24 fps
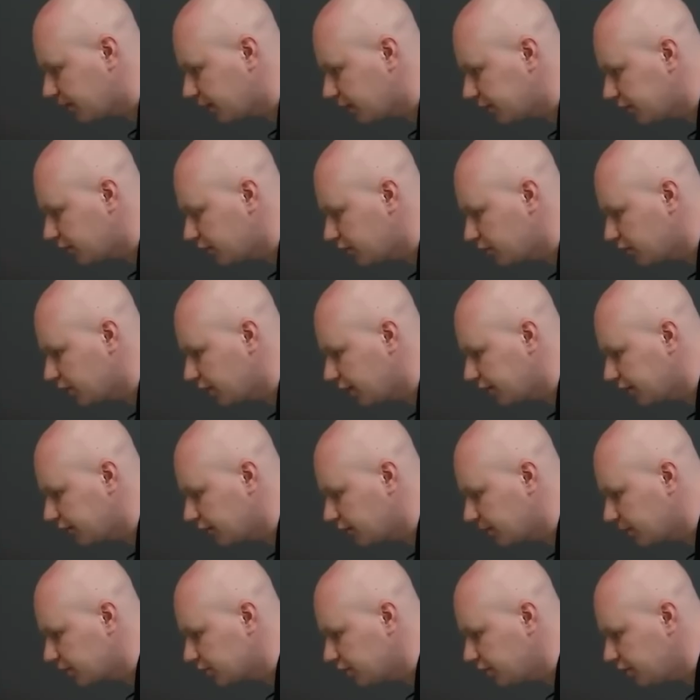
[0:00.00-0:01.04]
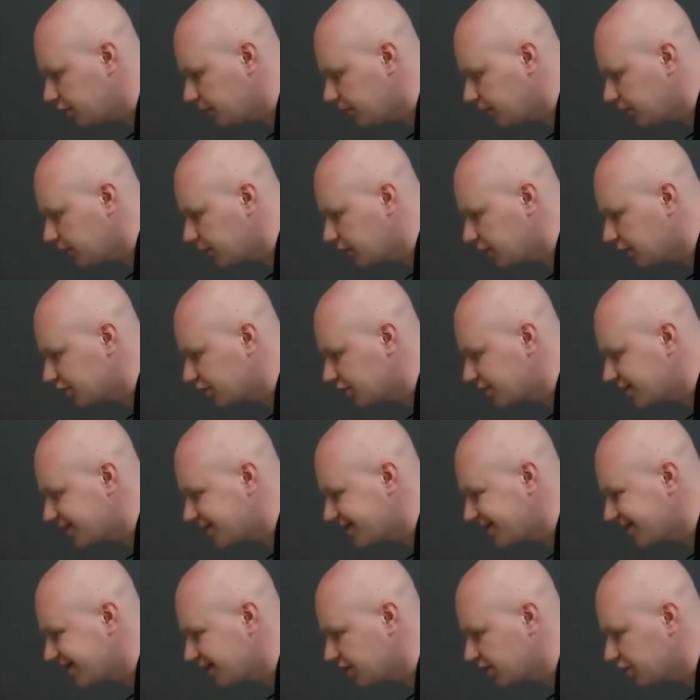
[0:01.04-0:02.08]
this exercise, you
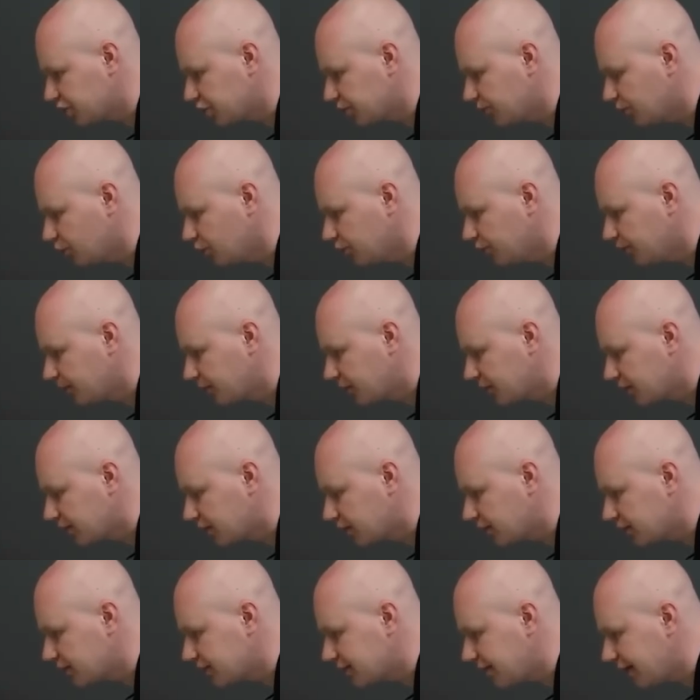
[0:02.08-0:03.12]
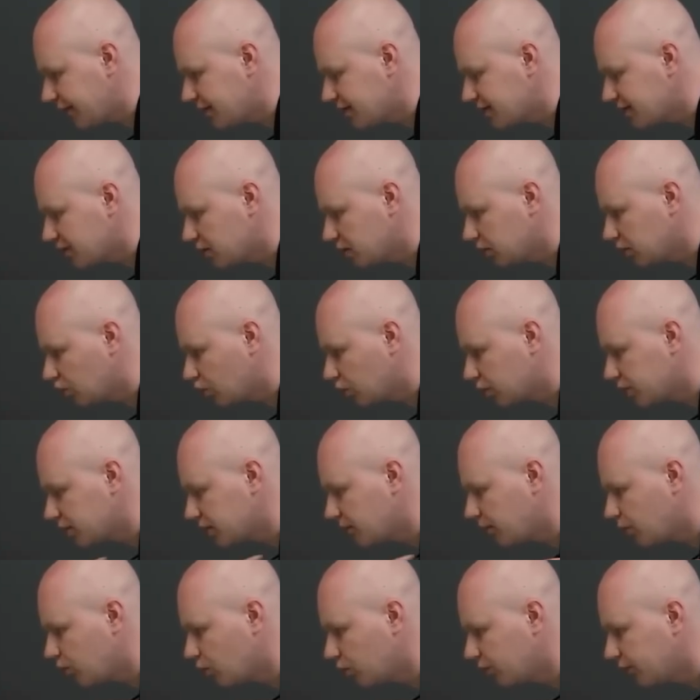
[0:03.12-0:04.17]
lie on your stomach, place your
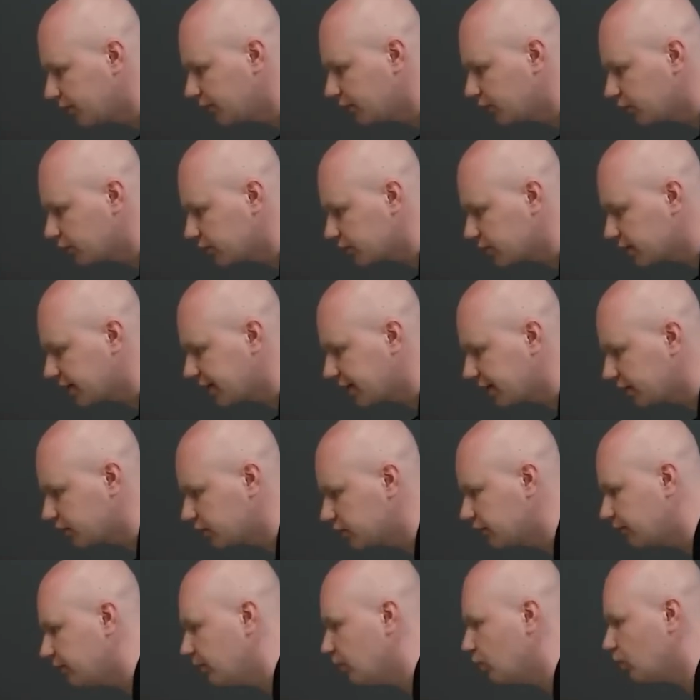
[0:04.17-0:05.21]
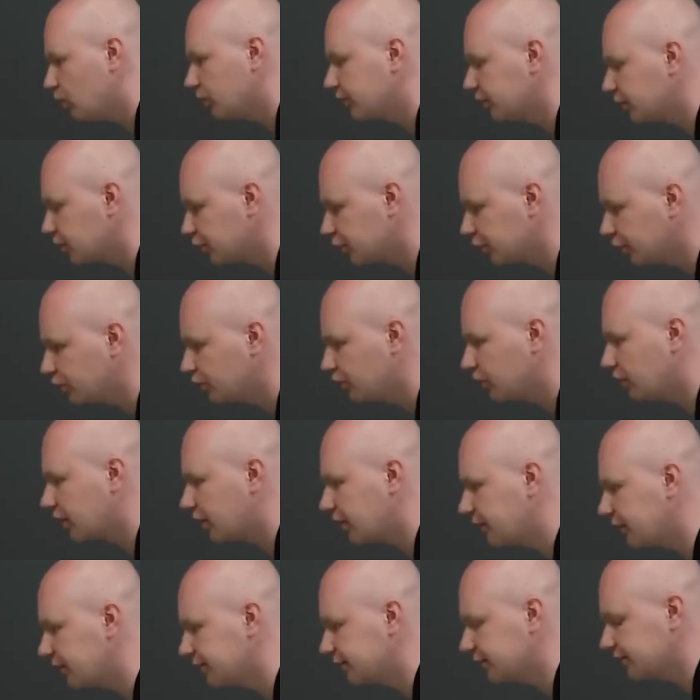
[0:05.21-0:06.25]
elbows at a 90-degree angle to the
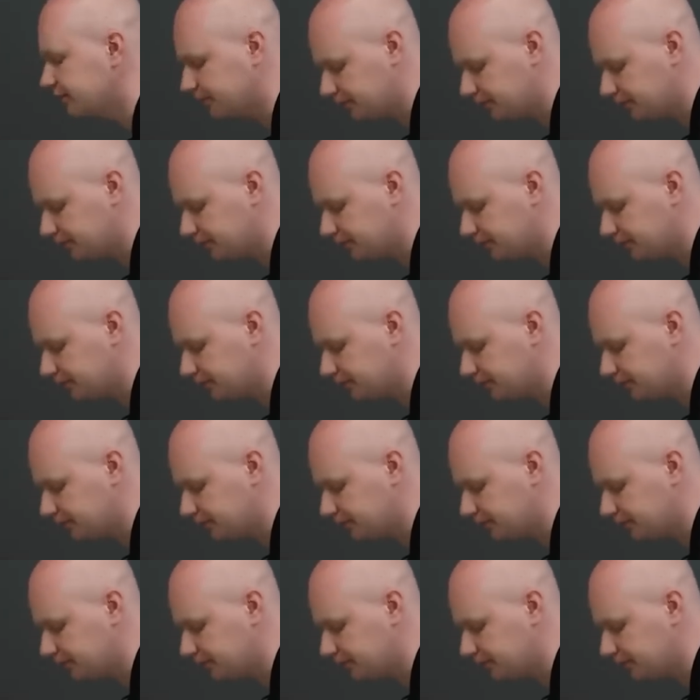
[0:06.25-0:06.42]
bed,